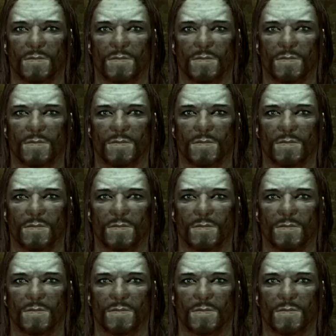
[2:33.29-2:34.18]

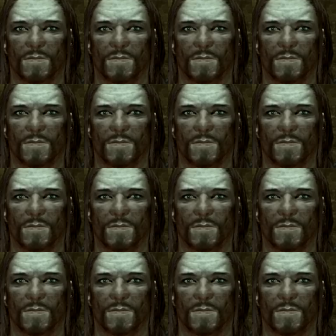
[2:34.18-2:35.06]

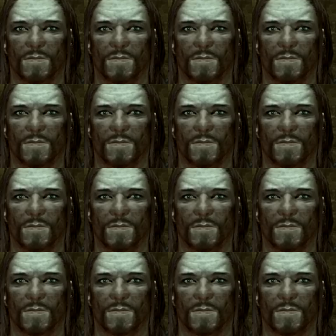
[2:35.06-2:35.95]

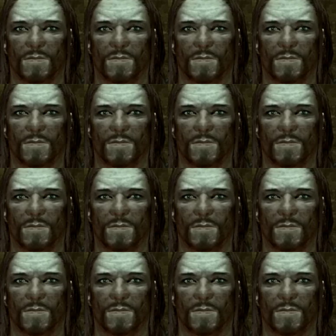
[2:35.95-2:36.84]

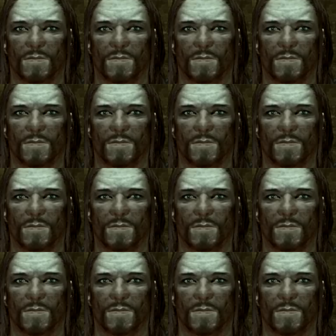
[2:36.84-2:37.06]
The face doesn't move, so there is nothing to read.